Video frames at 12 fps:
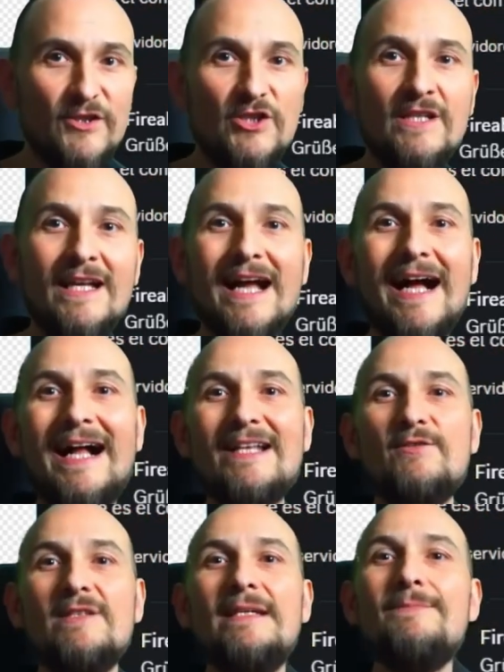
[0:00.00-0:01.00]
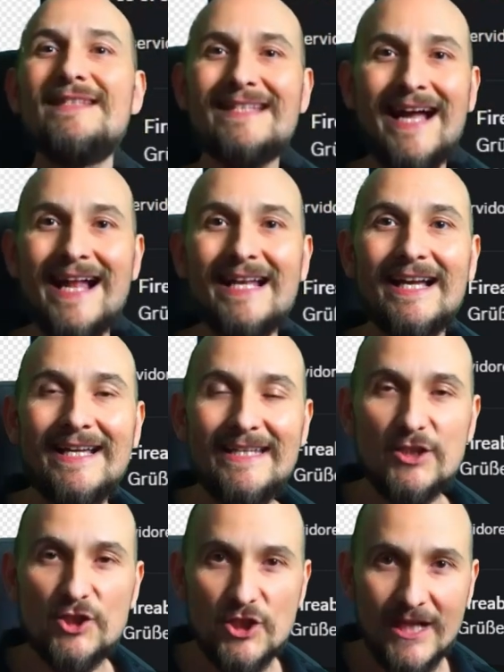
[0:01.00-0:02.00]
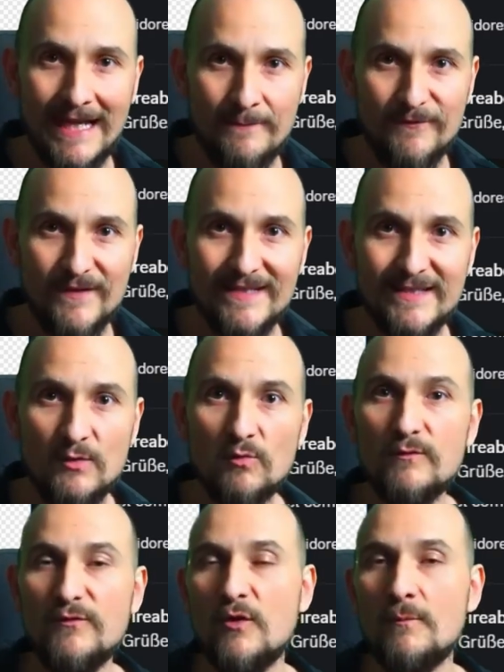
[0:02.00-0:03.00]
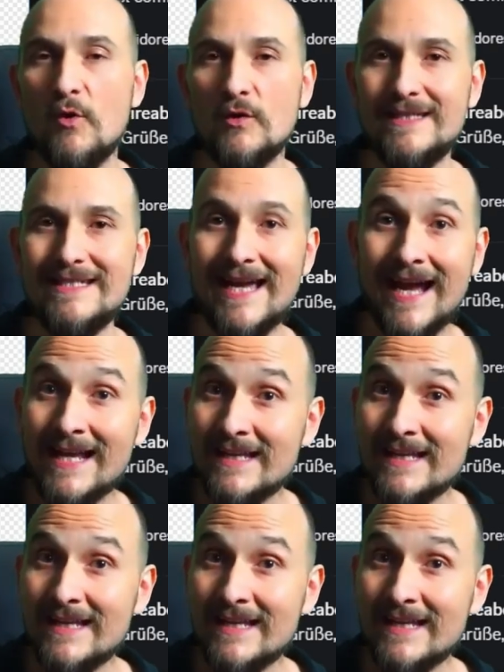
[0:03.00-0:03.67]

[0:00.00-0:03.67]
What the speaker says: Probably because a lot of those fake accounts already got banned,